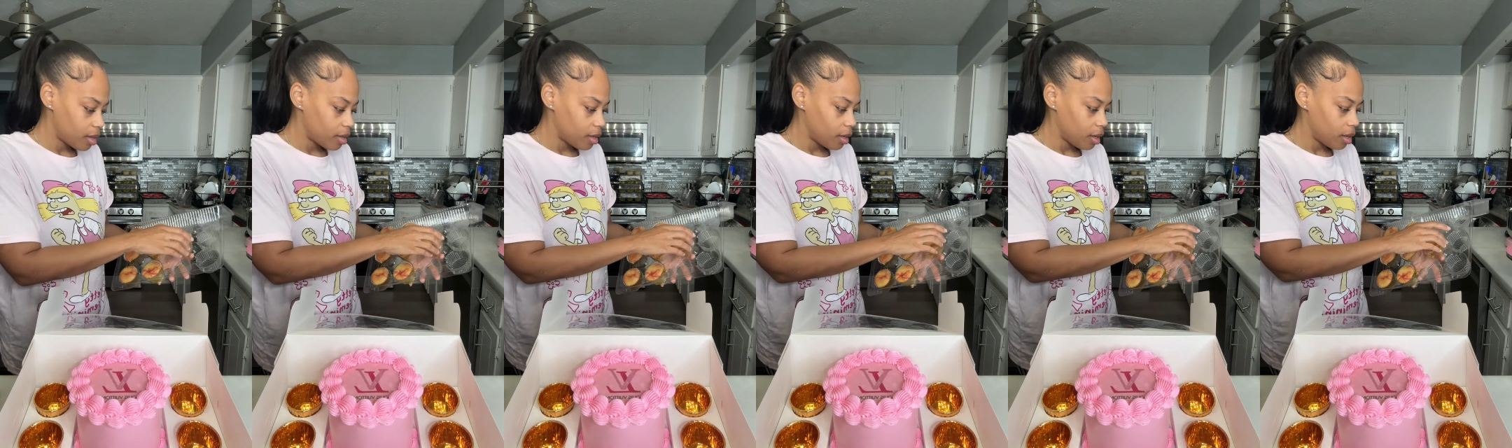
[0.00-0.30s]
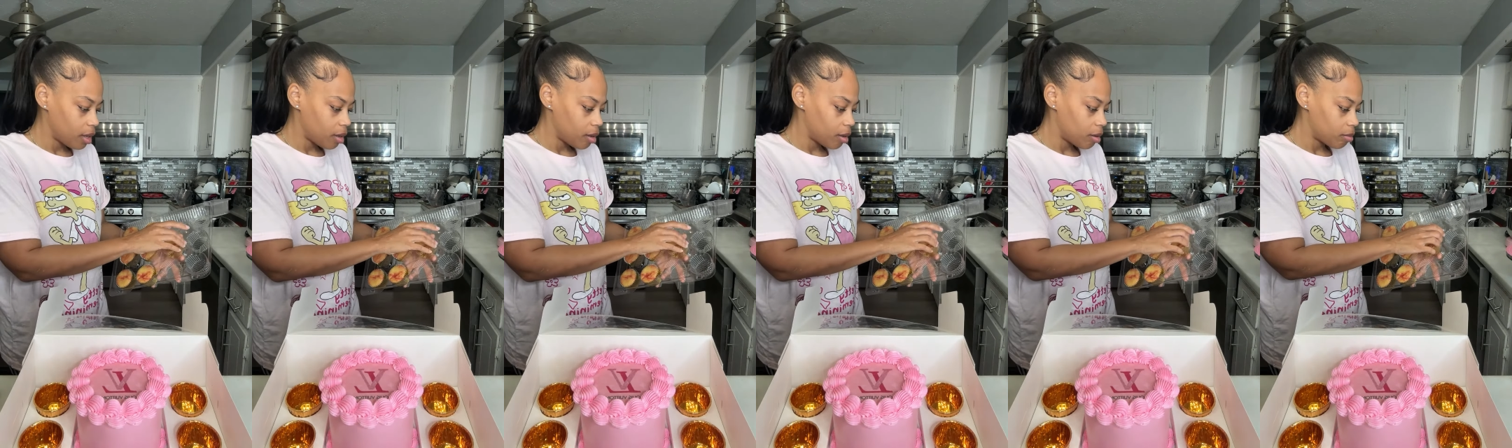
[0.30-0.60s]

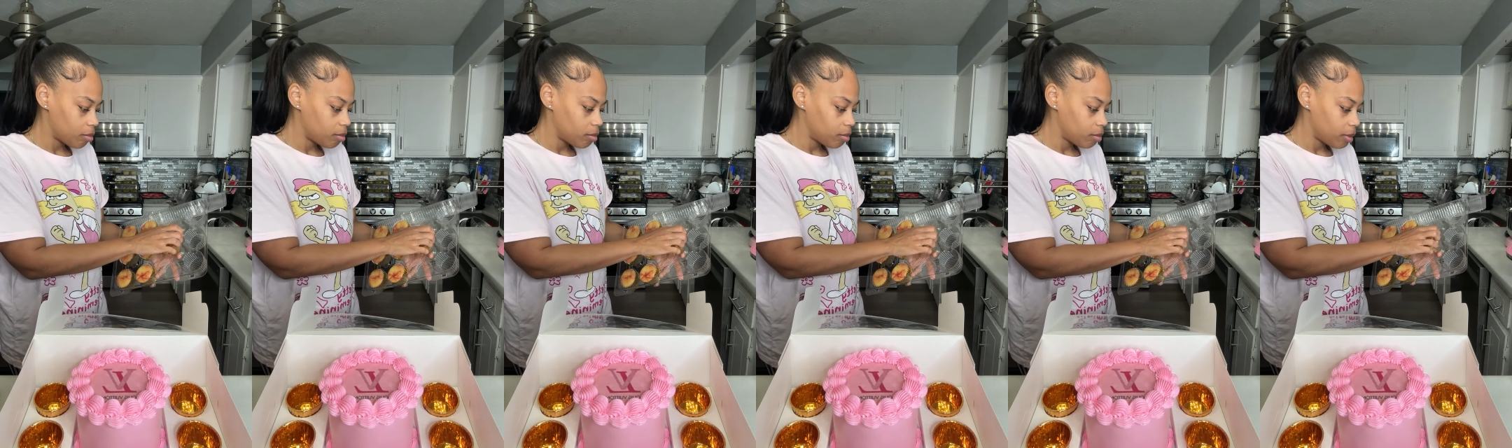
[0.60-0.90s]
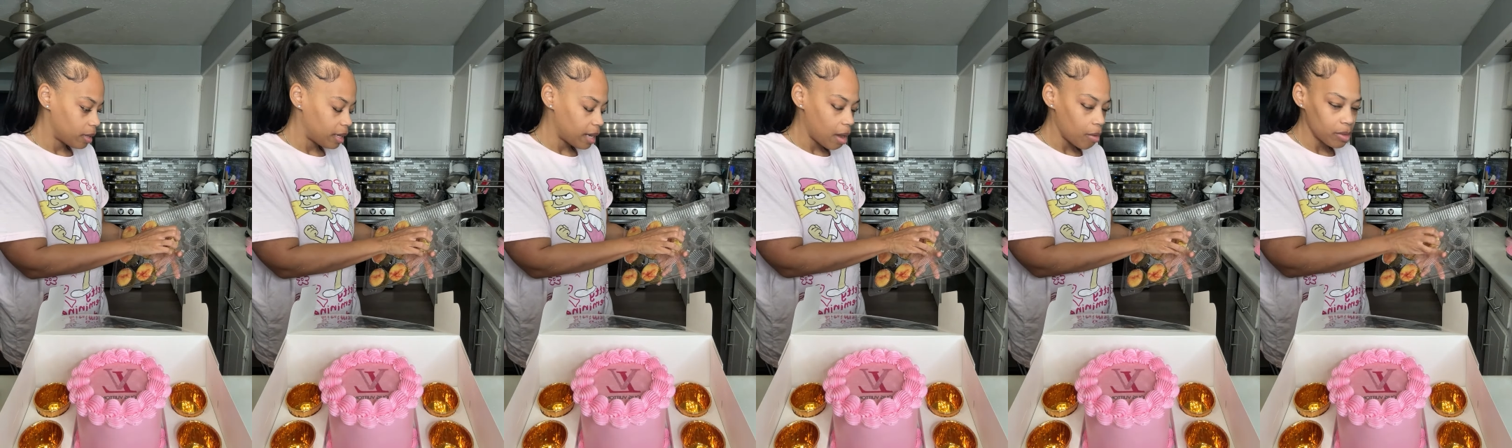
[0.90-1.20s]
And
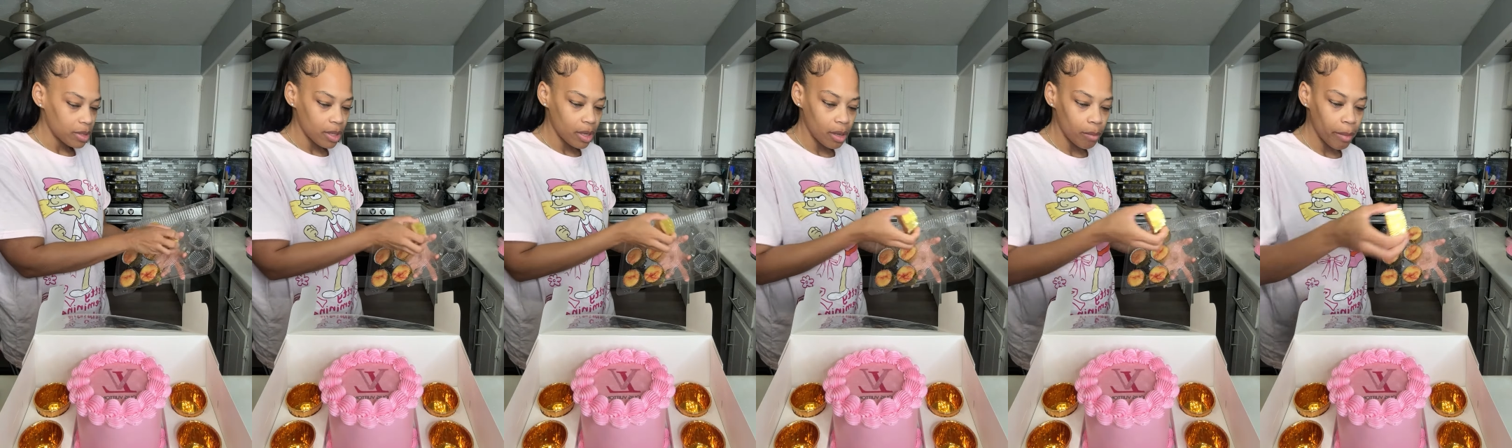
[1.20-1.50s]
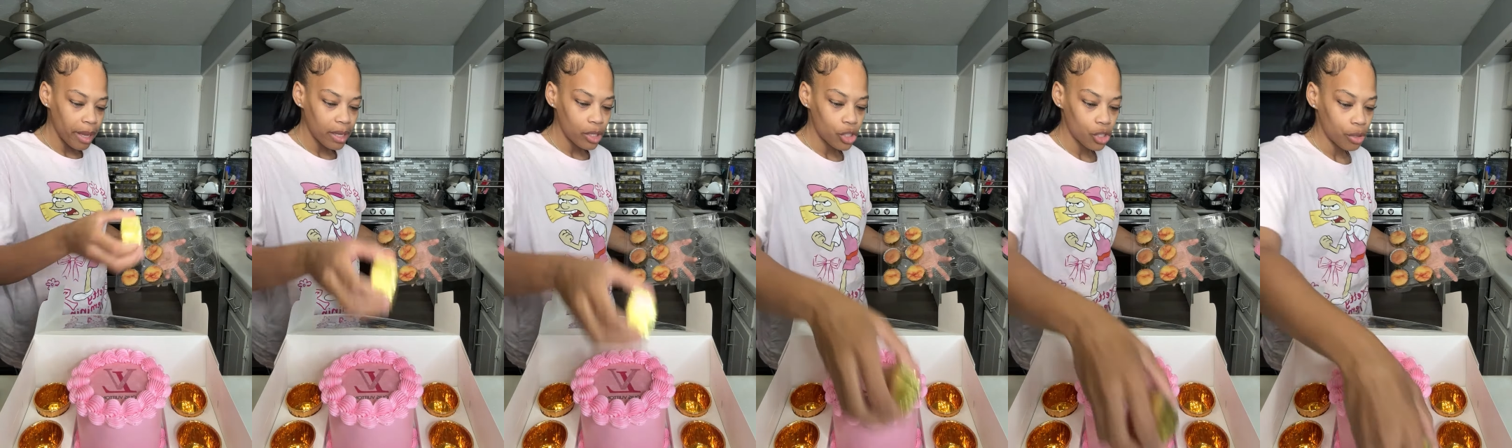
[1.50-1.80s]
I was gonna
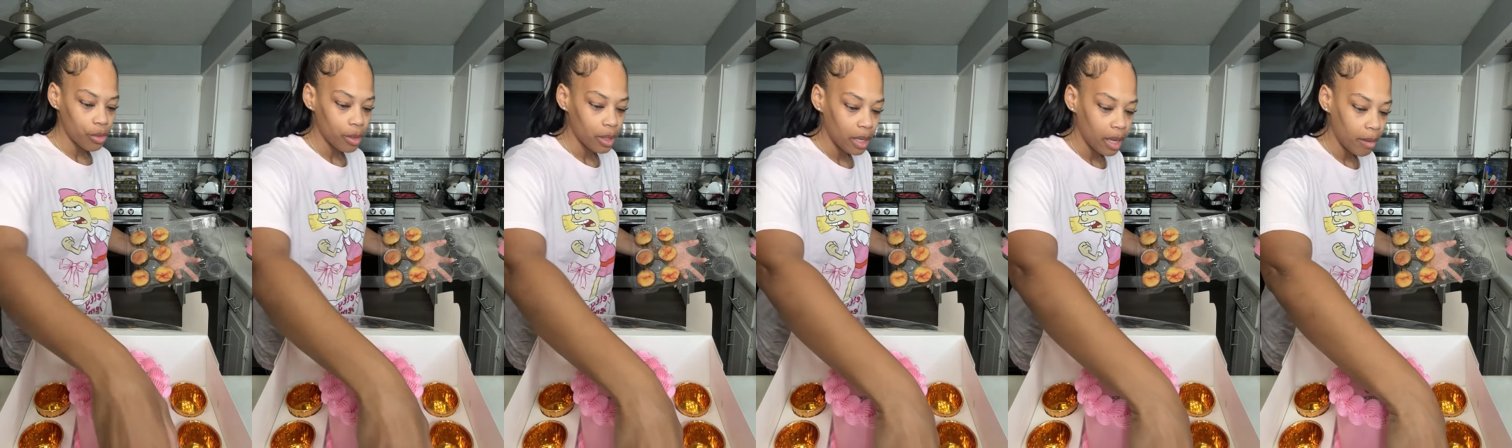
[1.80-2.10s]
make jewelry.